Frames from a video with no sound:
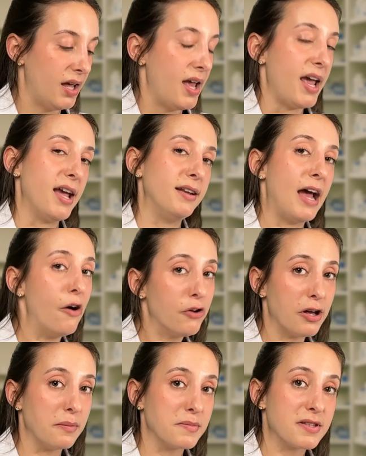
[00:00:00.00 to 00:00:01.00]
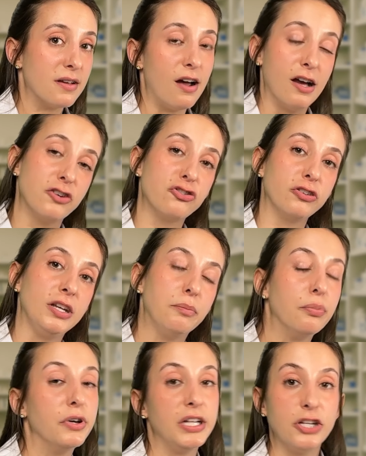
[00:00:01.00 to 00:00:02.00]
And outcomes, actually,
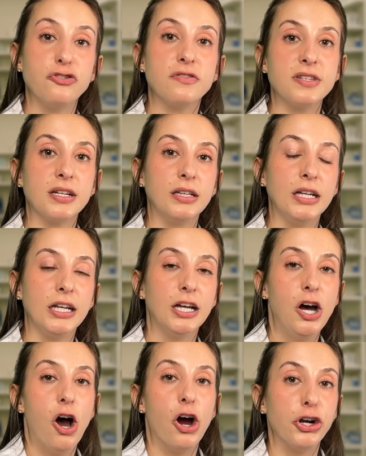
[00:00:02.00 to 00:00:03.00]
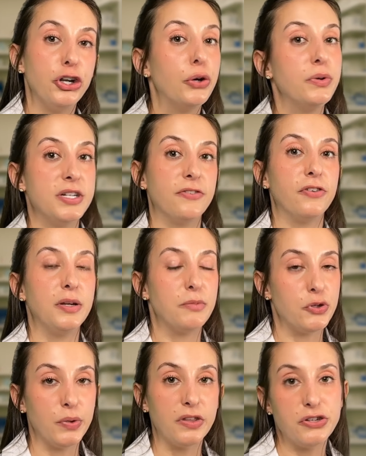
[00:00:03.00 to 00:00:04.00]
pretty interestingly, are no different
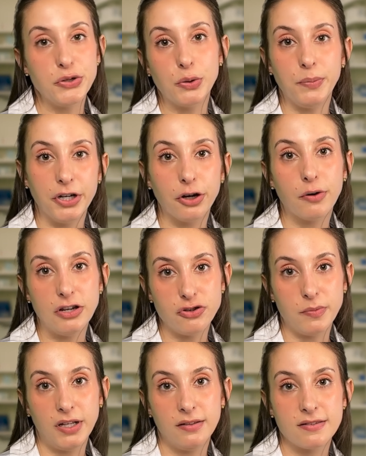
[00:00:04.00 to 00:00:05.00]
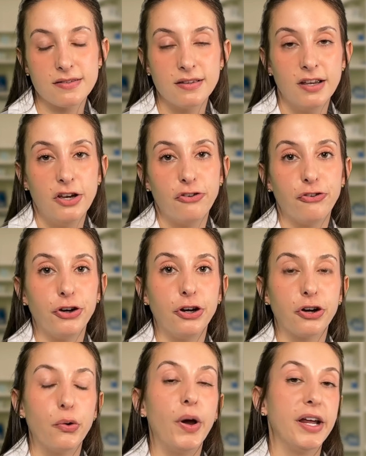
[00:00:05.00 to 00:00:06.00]
between the two empiric regimens for
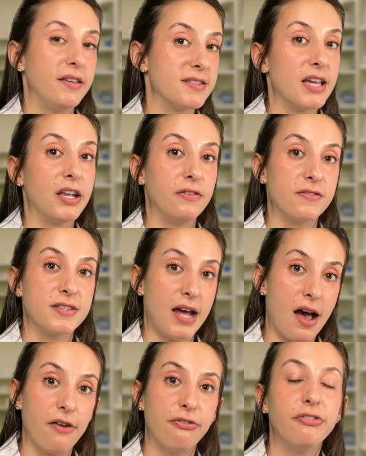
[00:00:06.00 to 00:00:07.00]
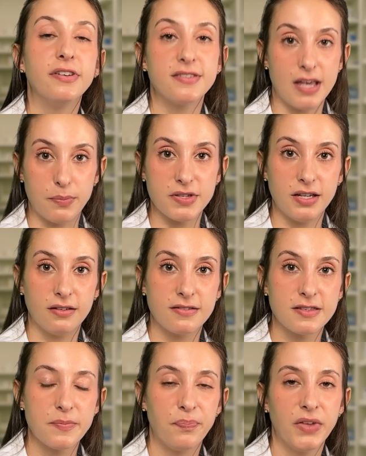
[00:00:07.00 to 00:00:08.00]
coagulase negative staph
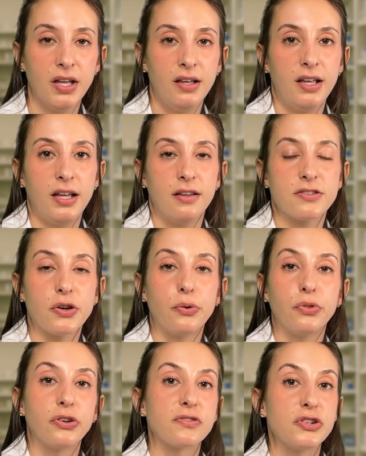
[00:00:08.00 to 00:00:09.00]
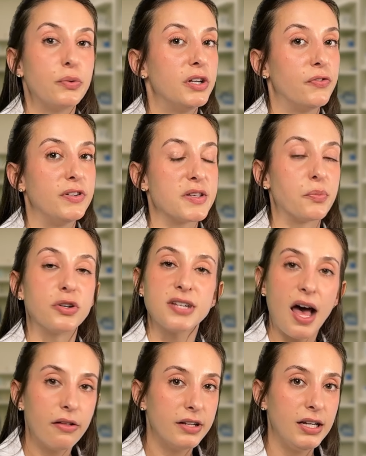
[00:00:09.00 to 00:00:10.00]
sepsis. So there's no difference in
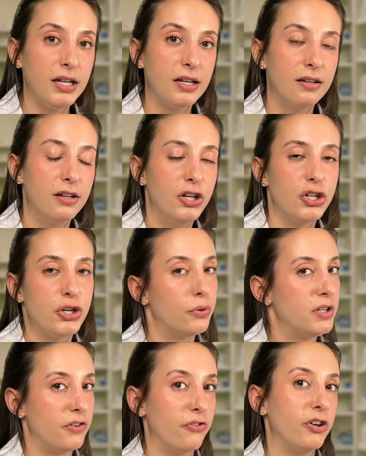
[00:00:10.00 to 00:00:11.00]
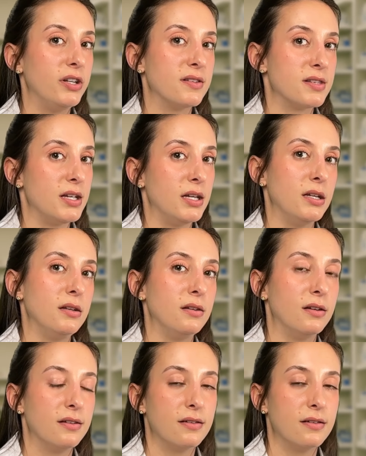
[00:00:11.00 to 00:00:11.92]
mortality, no difference in